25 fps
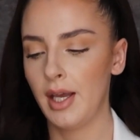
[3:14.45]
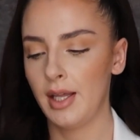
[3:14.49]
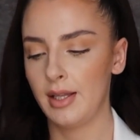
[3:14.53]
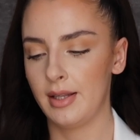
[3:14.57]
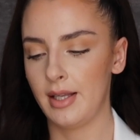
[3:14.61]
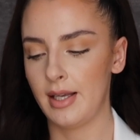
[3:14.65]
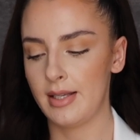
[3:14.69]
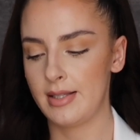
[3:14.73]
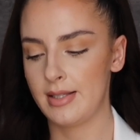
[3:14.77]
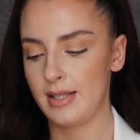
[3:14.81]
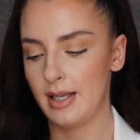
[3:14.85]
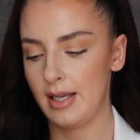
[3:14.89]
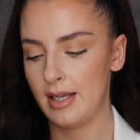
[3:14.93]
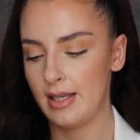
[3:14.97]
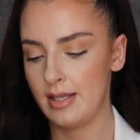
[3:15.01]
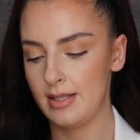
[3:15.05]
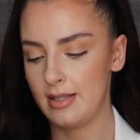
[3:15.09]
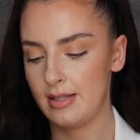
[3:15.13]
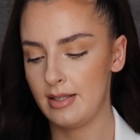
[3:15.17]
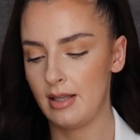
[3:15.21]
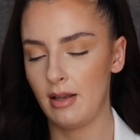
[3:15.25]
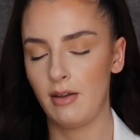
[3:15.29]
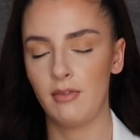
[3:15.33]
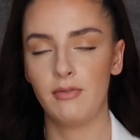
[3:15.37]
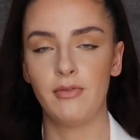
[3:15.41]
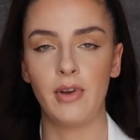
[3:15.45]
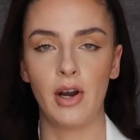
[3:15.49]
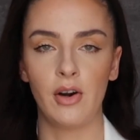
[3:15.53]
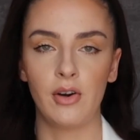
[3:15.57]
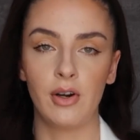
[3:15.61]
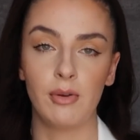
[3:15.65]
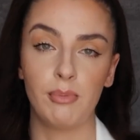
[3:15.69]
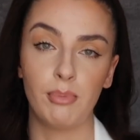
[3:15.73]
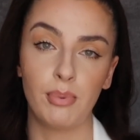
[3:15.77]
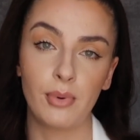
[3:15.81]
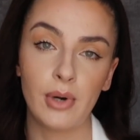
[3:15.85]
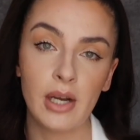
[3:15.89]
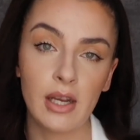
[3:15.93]
This is
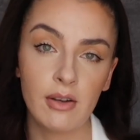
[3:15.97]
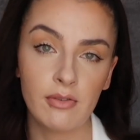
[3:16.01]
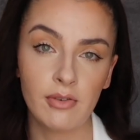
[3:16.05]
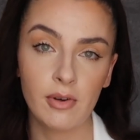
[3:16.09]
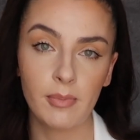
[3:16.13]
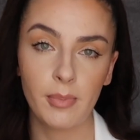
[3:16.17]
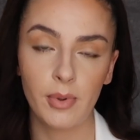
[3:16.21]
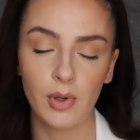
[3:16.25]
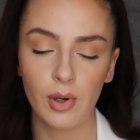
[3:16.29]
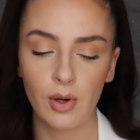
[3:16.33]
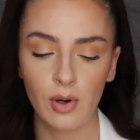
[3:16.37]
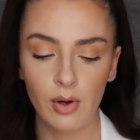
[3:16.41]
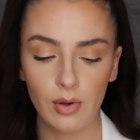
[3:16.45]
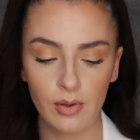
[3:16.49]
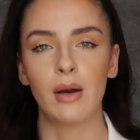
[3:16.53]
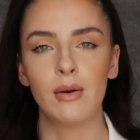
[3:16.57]
very breathable.